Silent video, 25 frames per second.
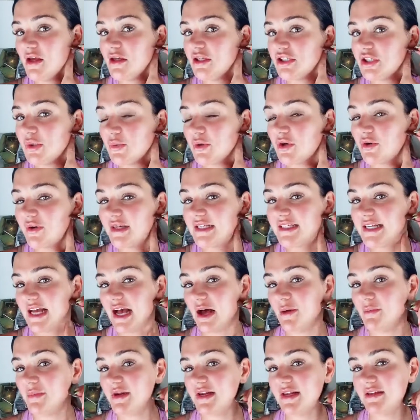So we're going
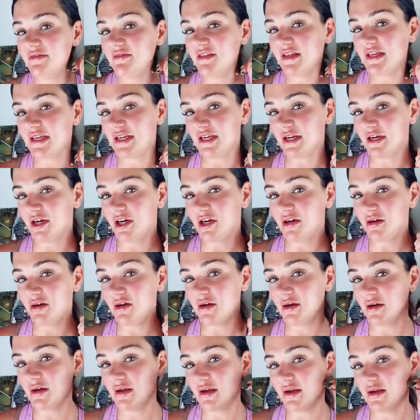down beneath the ear
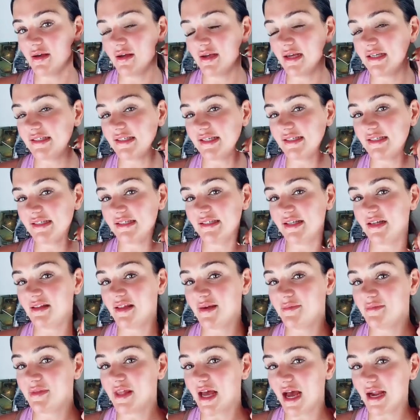because this is the
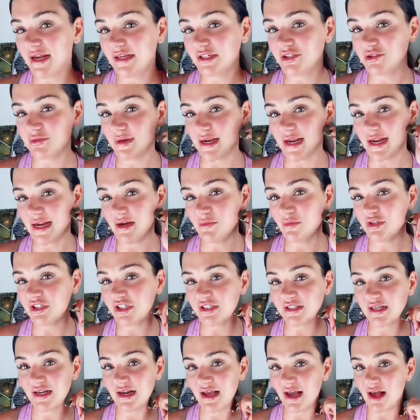lymphatic drain, which
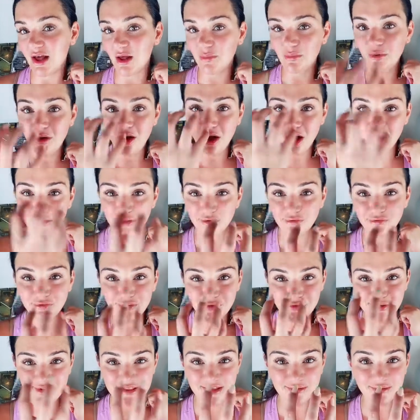is gonna help all the
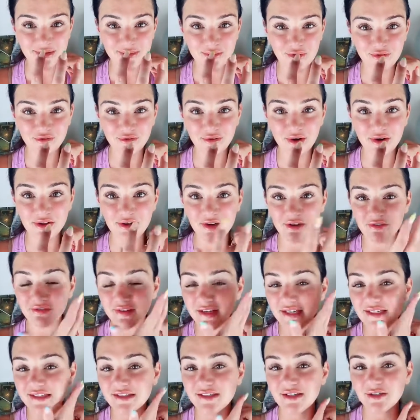fluid that we move around in our
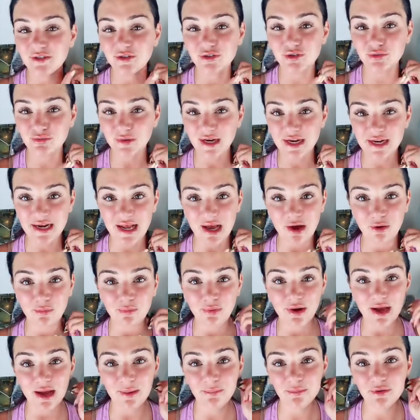face drain out
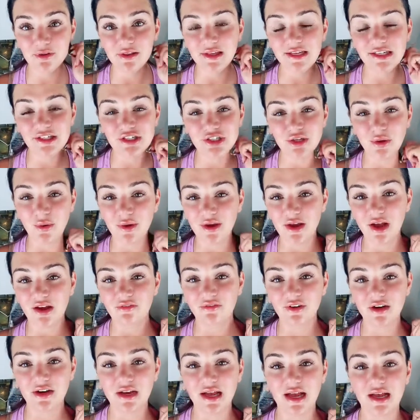properly, showing
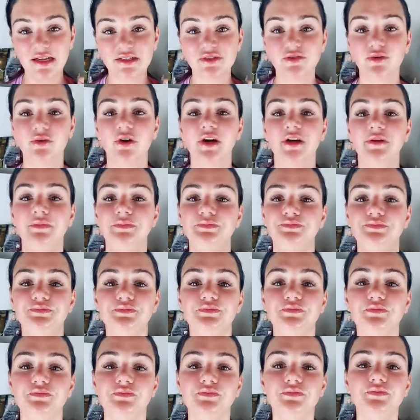off our contour.
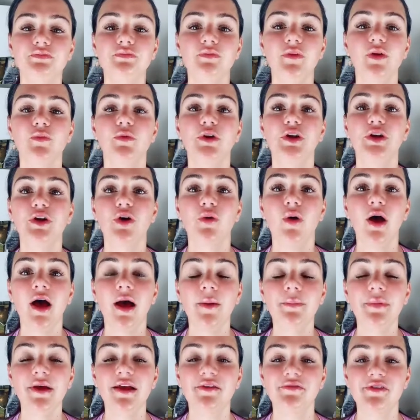We're gonna go
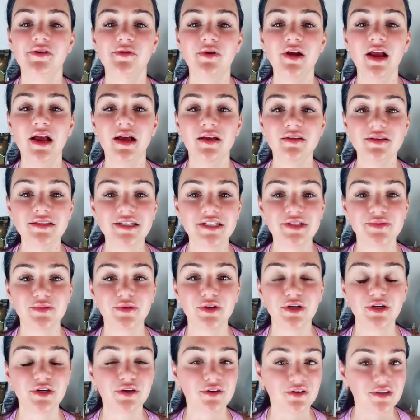up everywhere else because we're
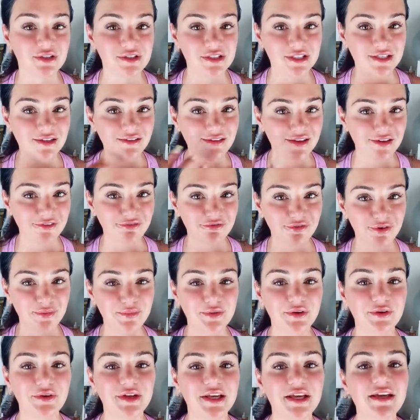encouraging a lift for
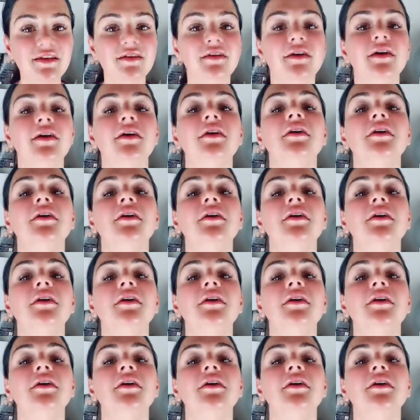beauty.